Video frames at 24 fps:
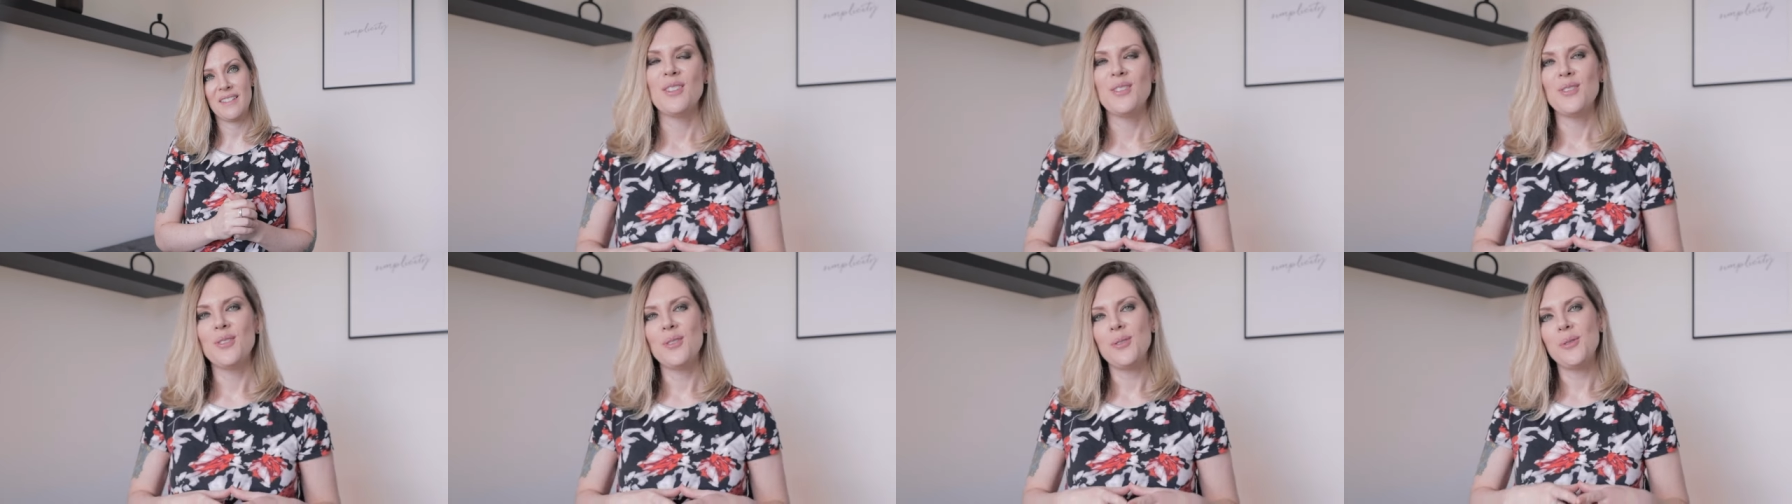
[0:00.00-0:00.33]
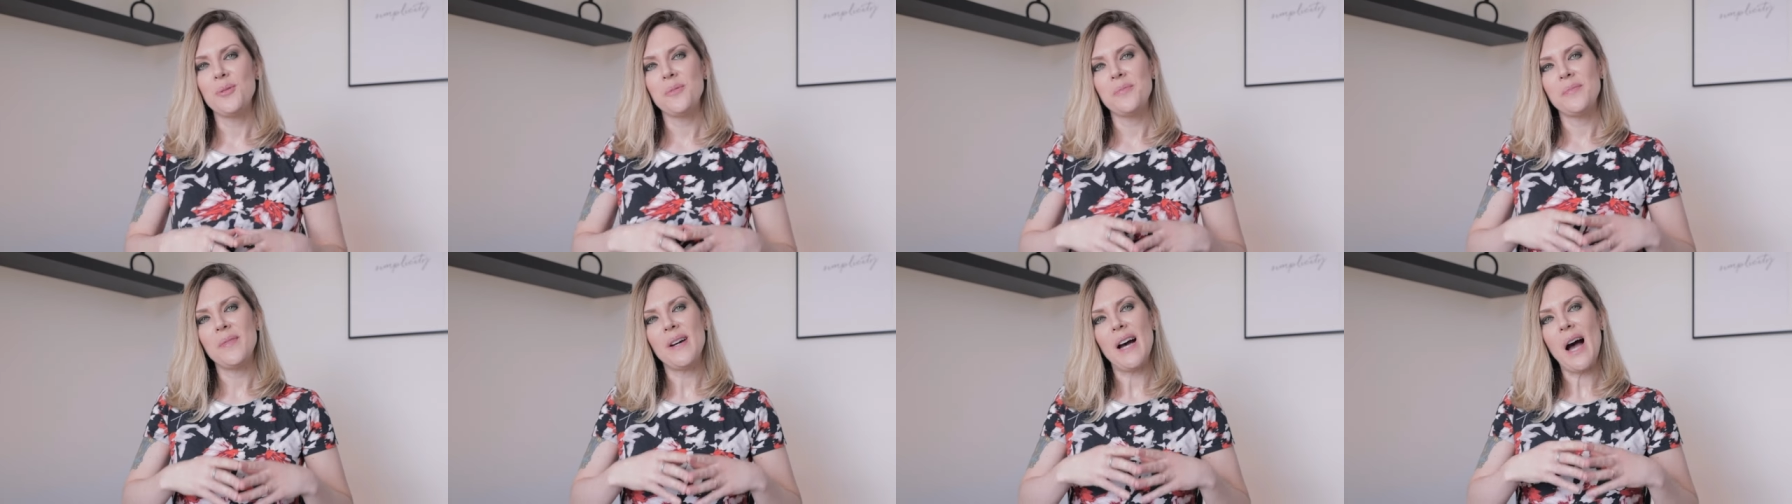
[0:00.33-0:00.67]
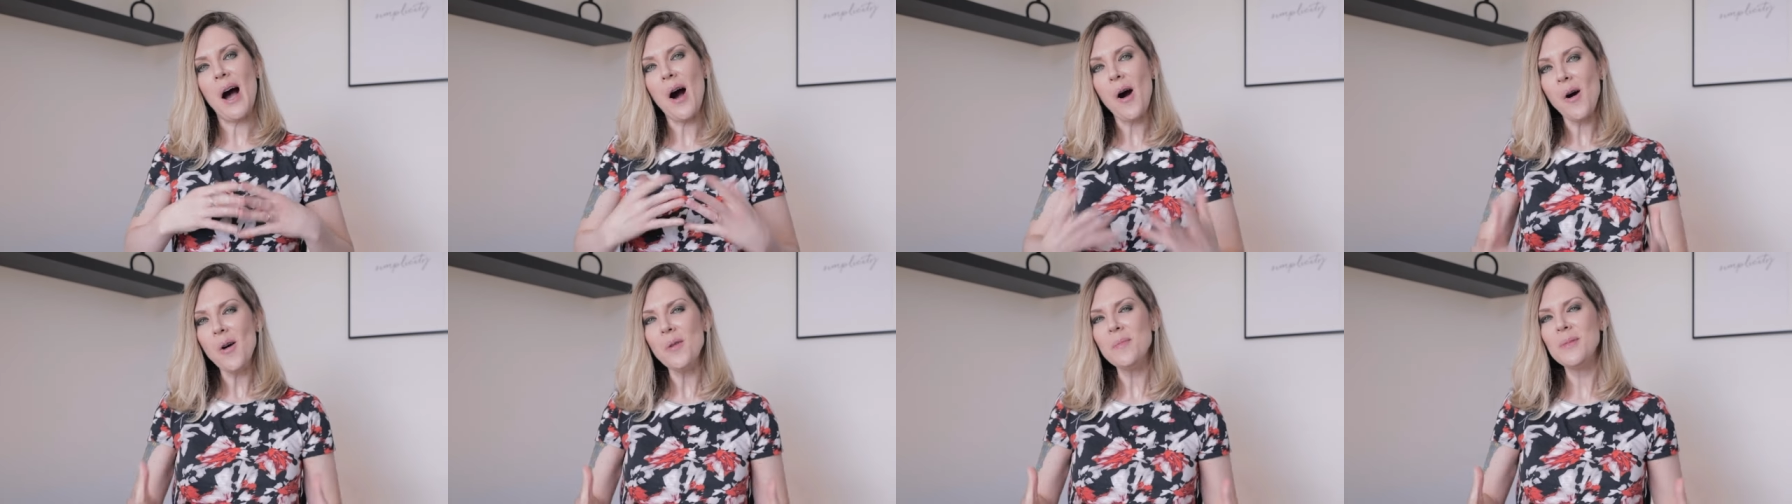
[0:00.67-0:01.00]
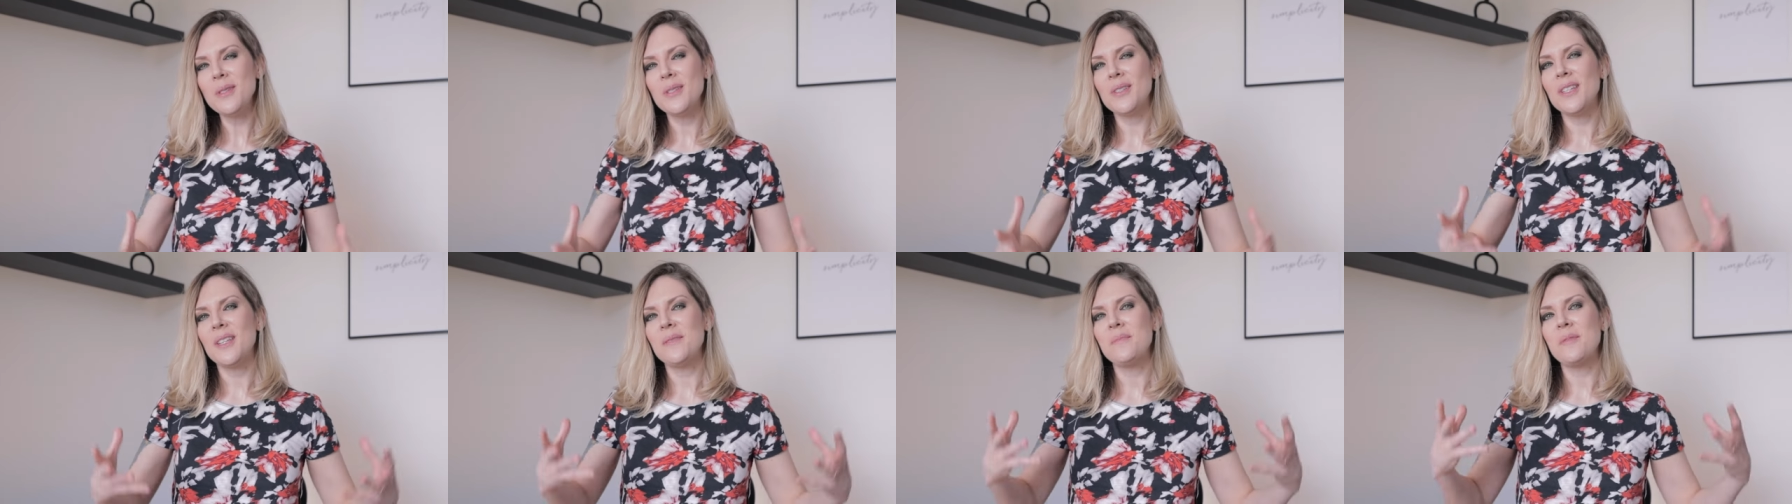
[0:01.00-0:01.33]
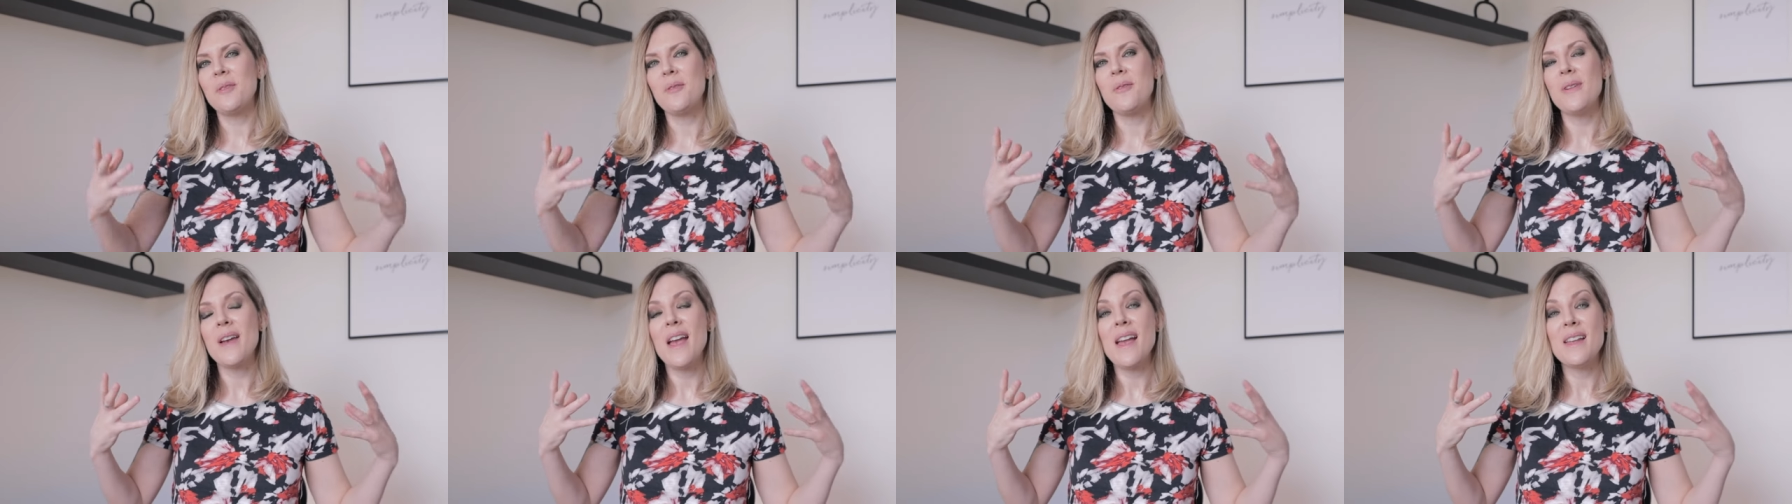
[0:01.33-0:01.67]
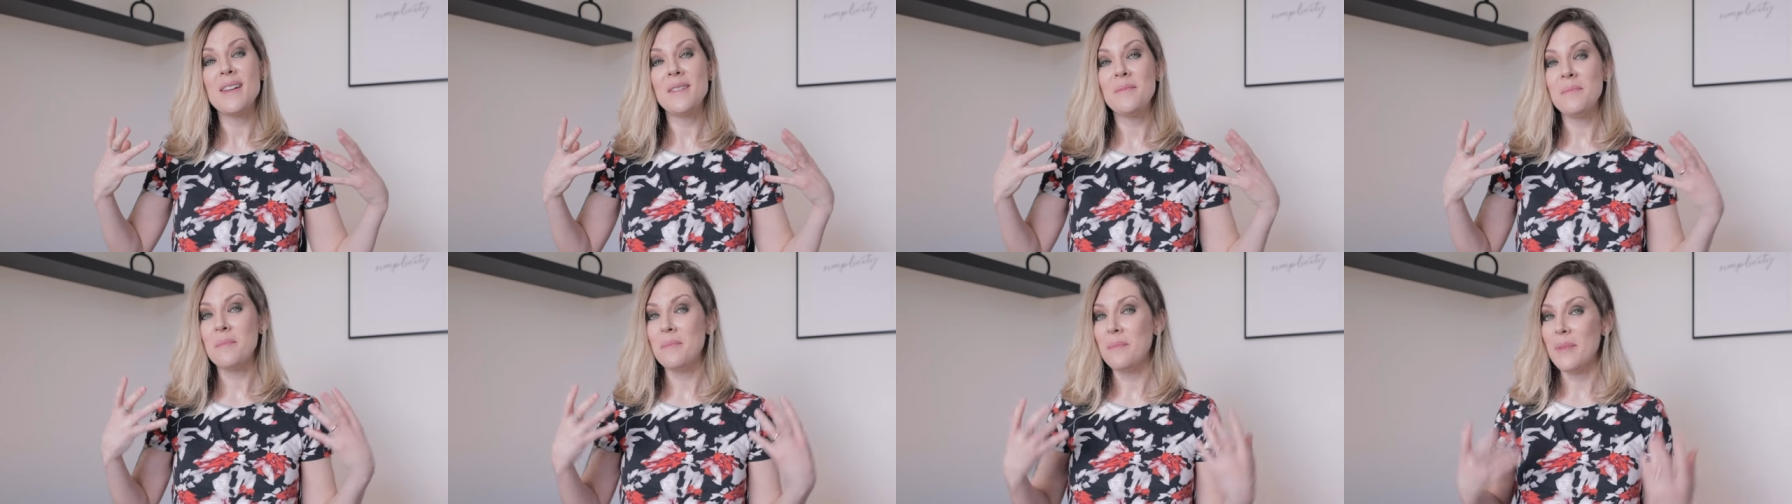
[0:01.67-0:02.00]
So I hope to keep
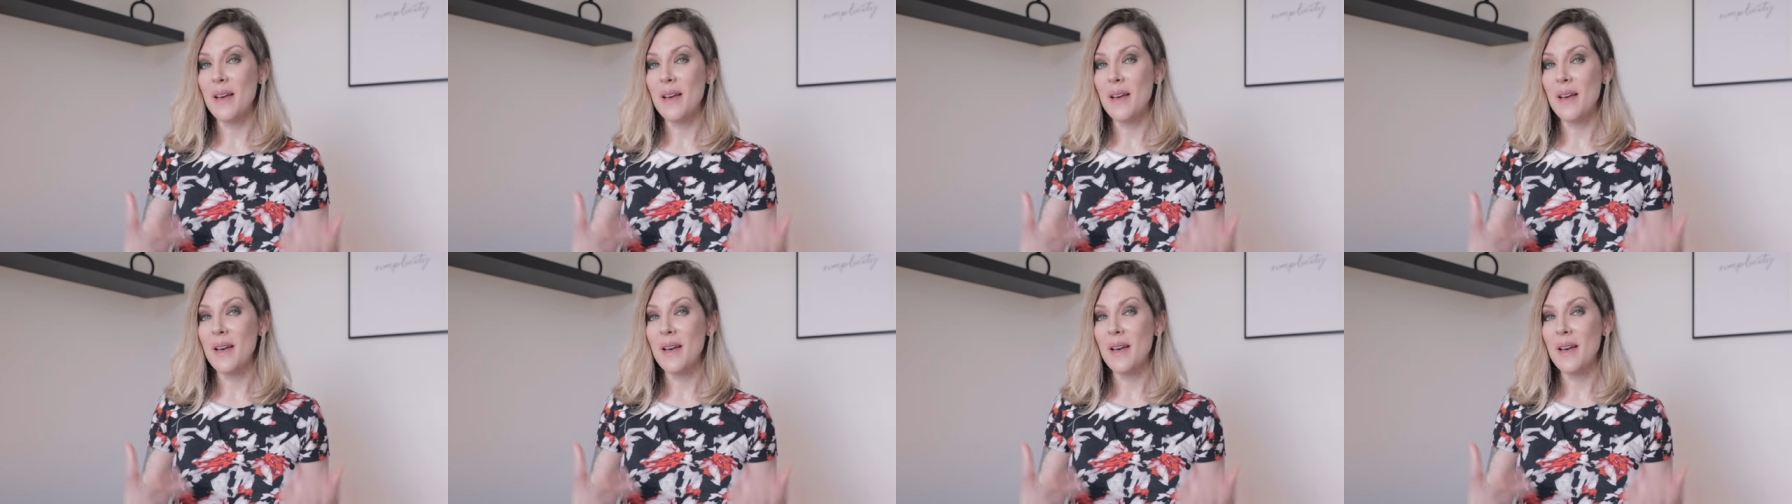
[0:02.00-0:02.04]
creating